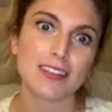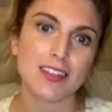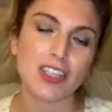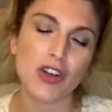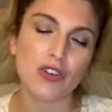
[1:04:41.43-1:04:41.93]

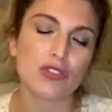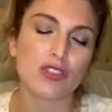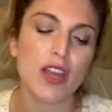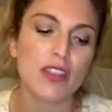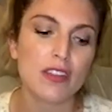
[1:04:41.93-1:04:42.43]
You know,
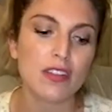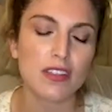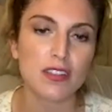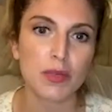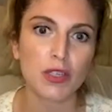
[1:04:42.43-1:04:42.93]
so I think that
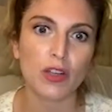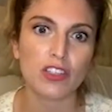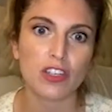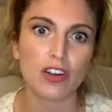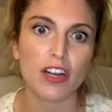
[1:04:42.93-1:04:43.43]
that's a big
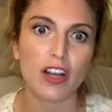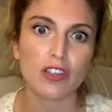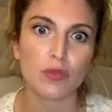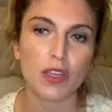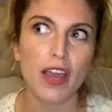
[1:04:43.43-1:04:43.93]
question right now,
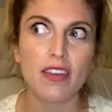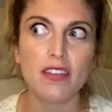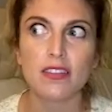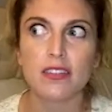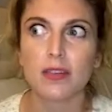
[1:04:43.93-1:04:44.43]
because we, I think
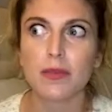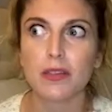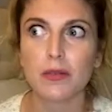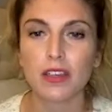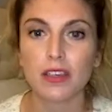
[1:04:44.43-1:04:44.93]
this is going to be
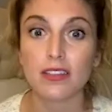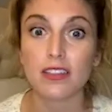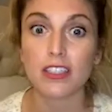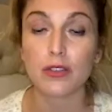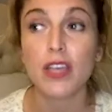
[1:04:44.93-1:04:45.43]
something that
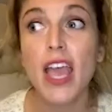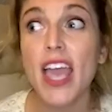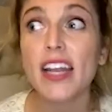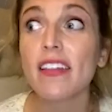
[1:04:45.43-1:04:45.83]
continues, and I